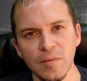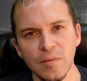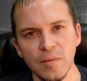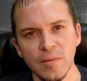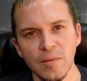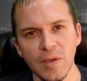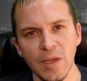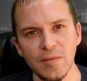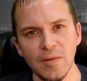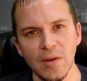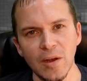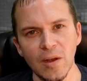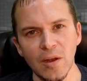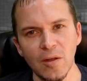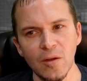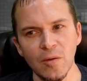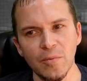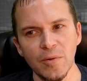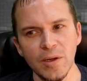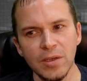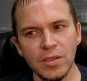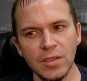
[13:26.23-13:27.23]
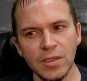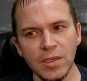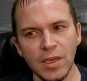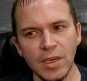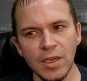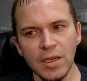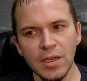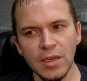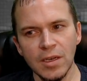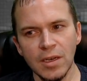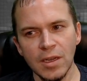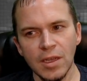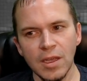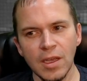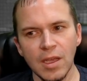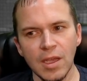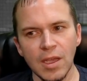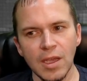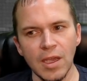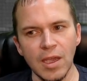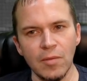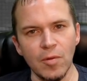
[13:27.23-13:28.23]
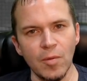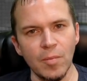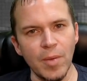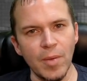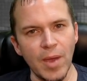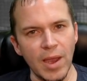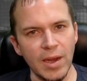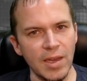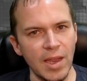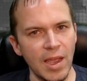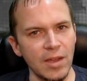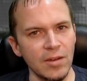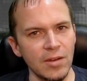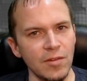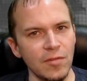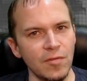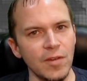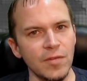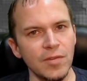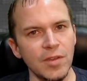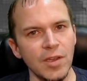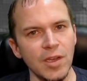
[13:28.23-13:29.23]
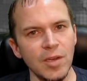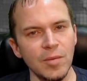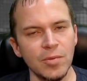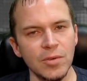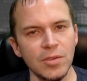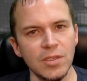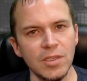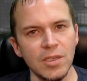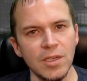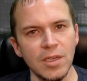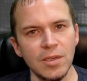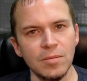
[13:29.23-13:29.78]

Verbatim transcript: Give it a long press again, and we're back down to 15%.